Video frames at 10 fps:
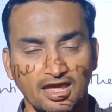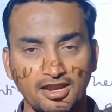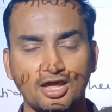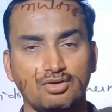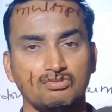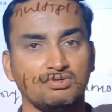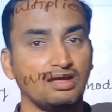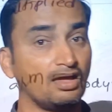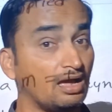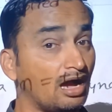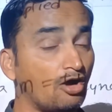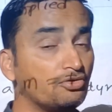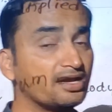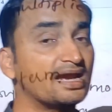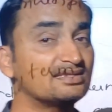Now, how
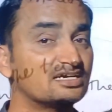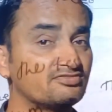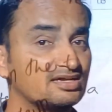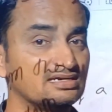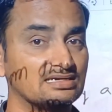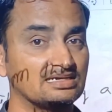to get that one?